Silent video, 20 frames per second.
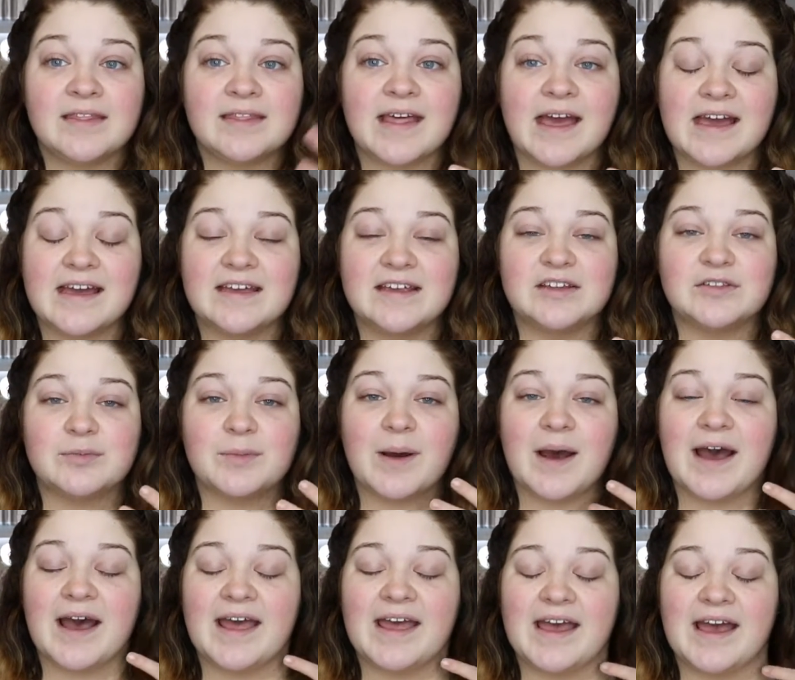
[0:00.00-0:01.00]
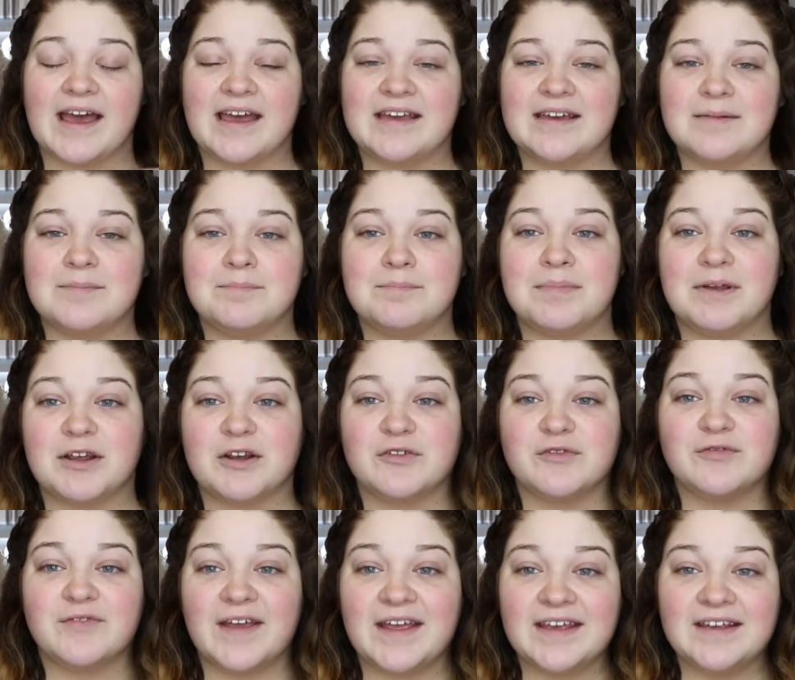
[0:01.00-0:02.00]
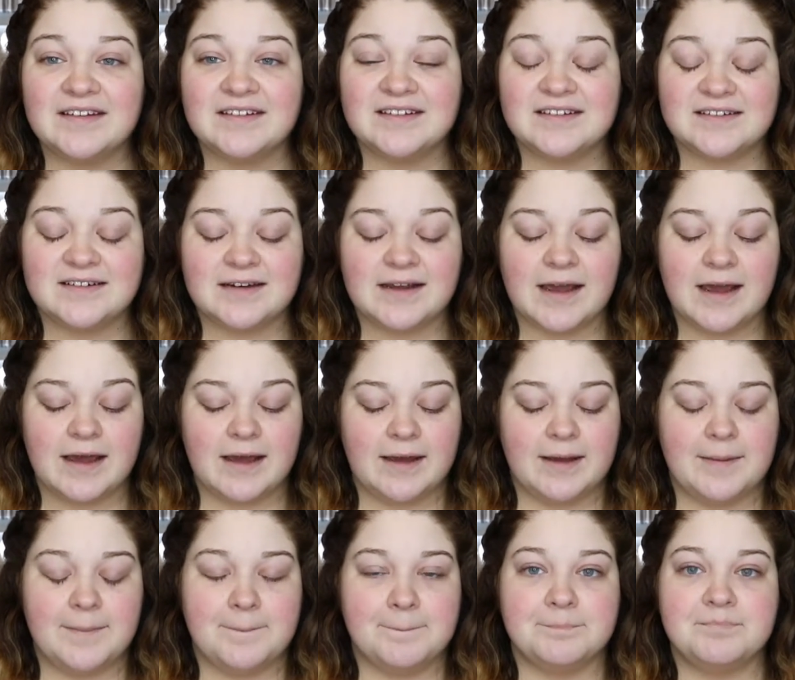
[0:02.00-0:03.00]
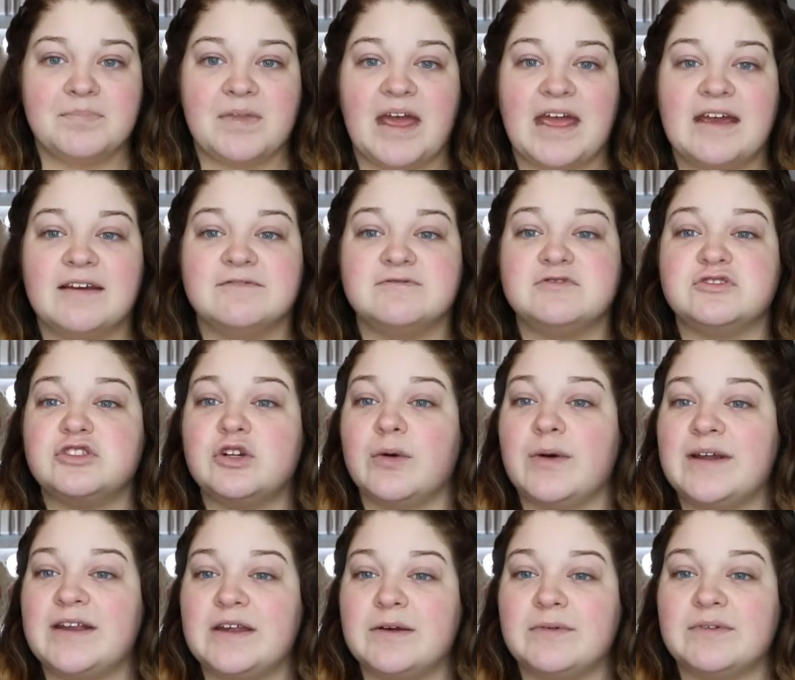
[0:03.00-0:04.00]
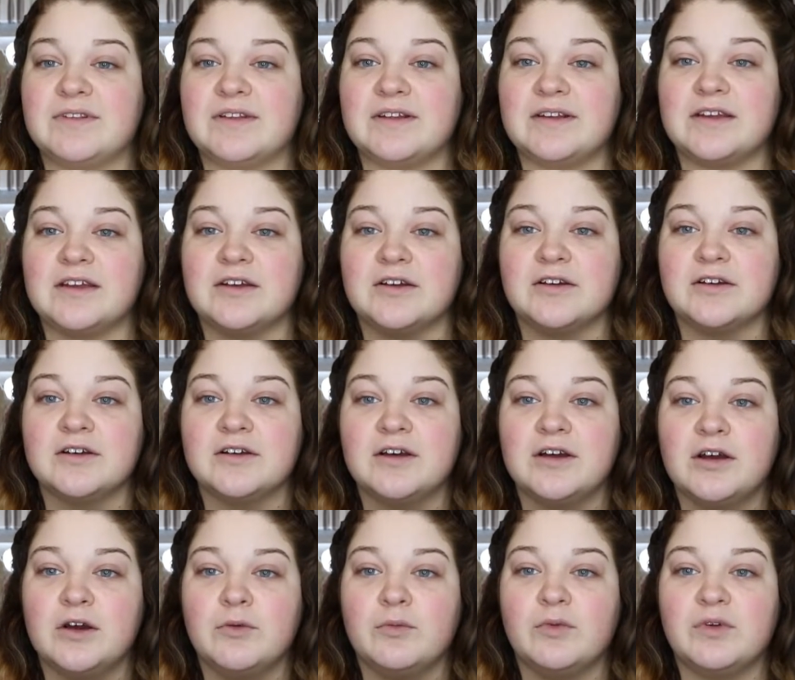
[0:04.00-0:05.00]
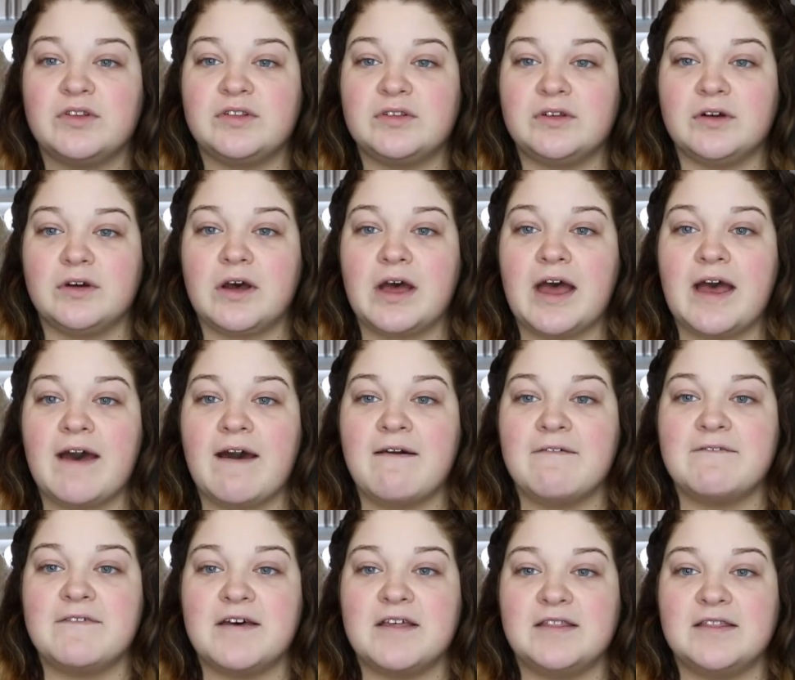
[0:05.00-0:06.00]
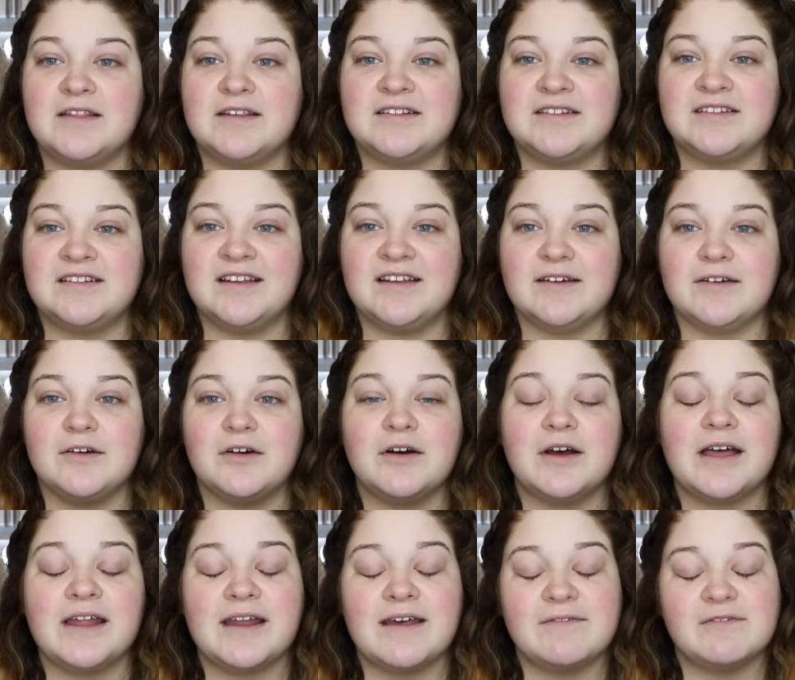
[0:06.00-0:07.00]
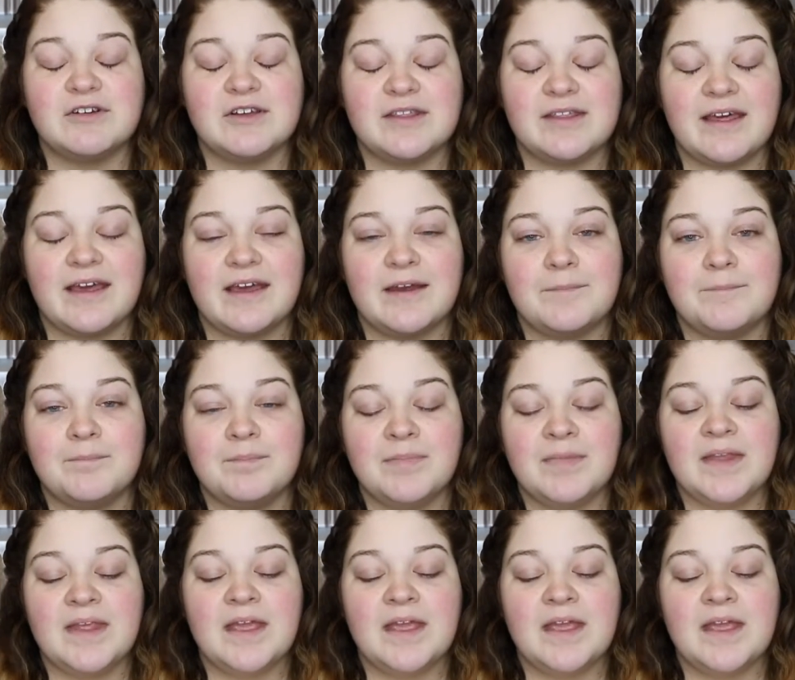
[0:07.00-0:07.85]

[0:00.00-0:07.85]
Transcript: That is why I am barefaced. I have no idea what's in here. We still have the seal and everything.